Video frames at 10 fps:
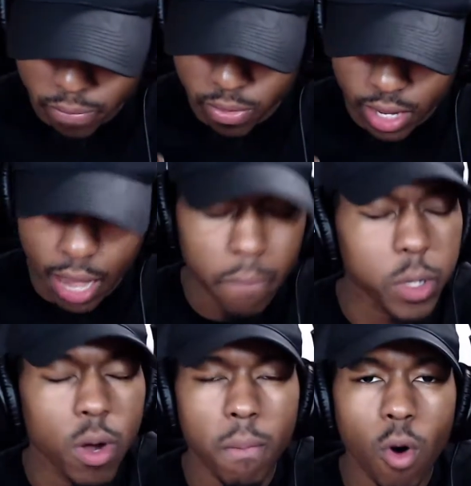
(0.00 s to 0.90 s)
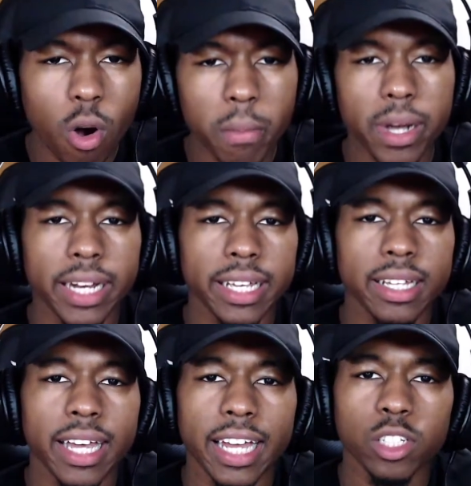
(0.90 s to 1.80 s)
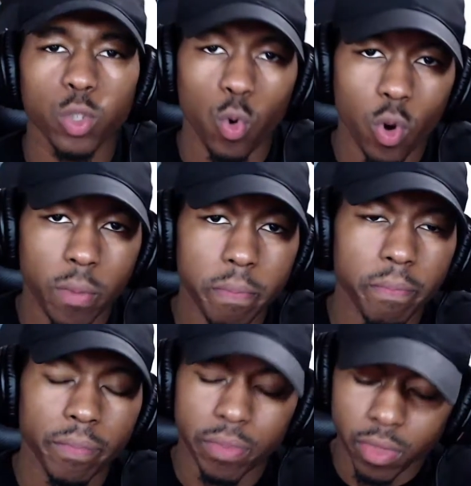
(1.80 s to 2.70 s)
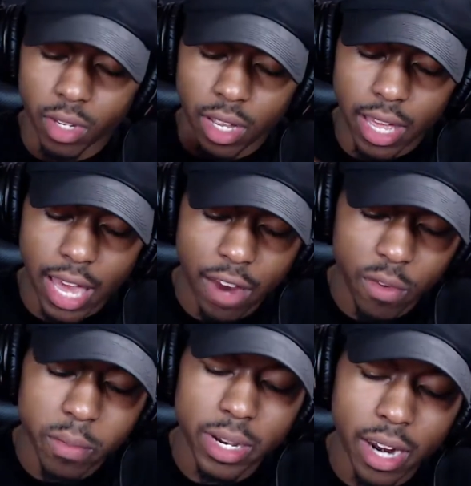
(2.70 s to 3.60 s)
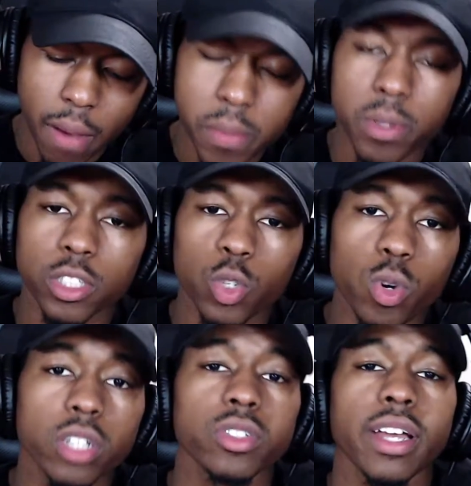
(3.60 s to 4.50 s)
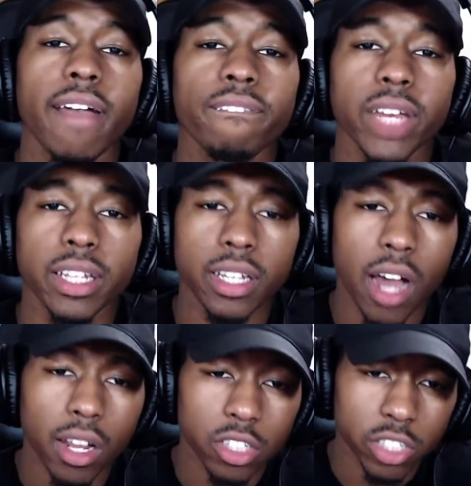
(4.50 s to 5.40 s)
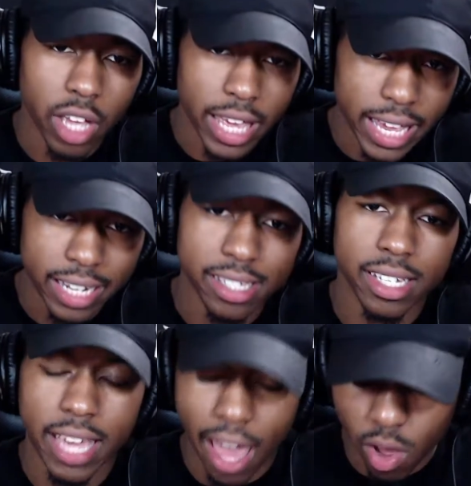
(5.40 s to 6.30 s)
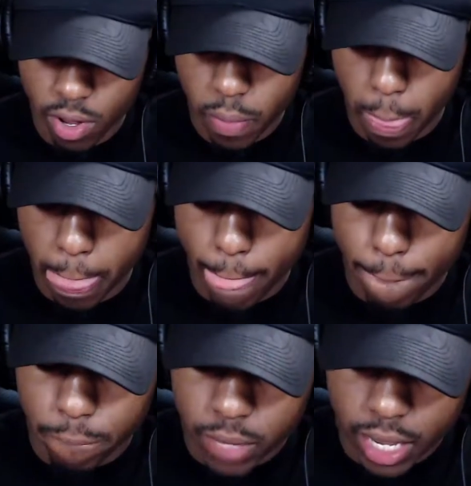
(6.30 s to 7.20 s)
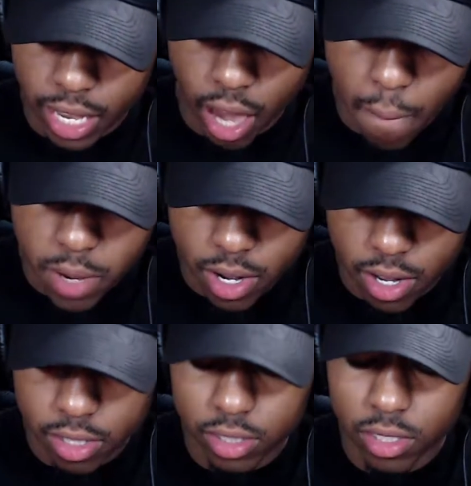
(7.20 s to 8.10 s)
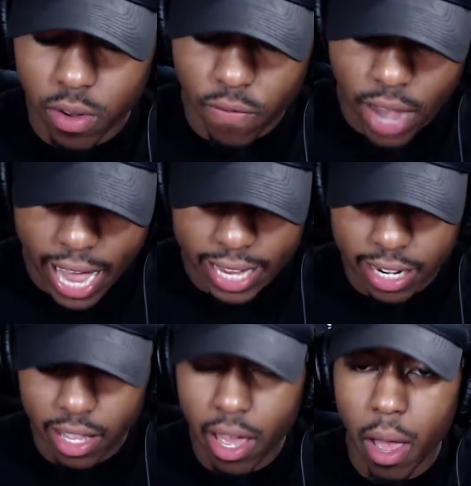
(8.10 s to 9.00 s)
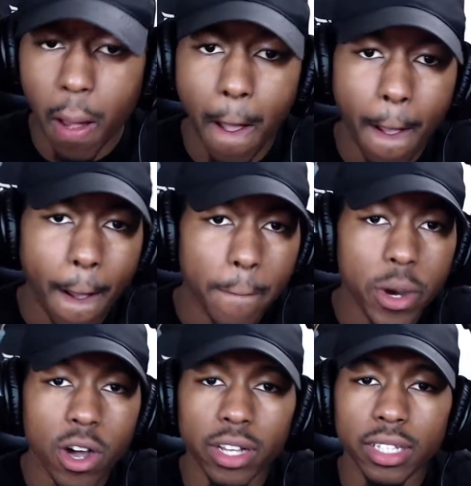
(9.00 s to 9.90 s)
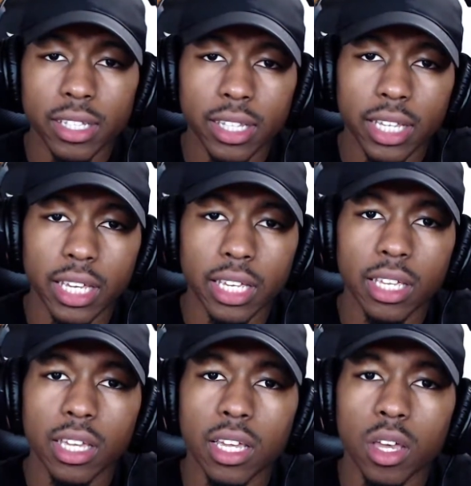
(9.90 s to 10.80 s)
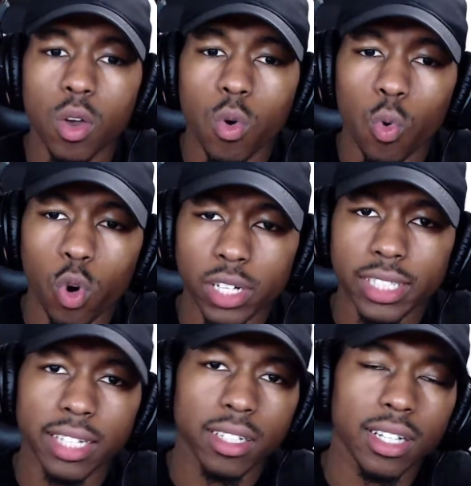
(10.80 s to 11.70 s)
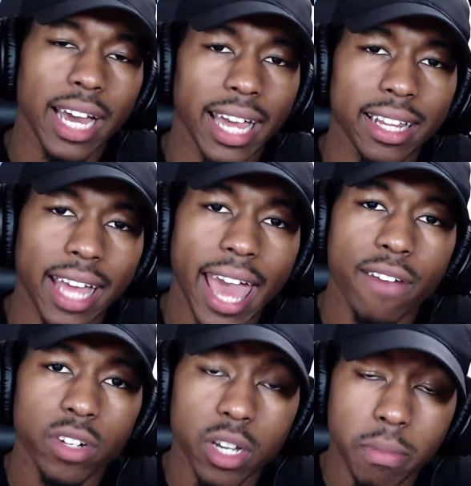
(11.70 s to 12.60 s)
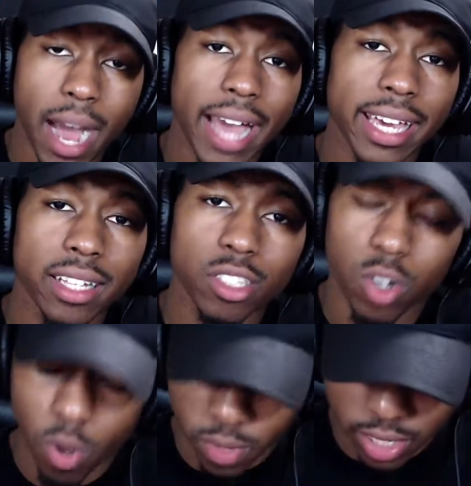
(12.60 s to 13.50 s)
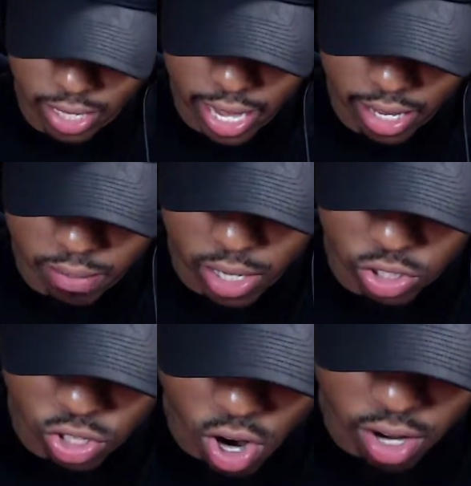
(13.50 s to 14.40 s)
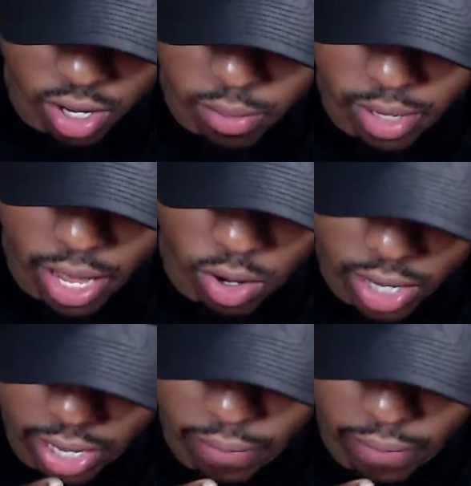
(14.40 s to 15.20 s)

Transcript: I'm gonna put more money into them. Every month I'm gonna put $250 in this account, and I'm gonna divide it upon the ones that look like they have a good buy-in. So I'm gonna look at my chart and I'm gonna be like, okay,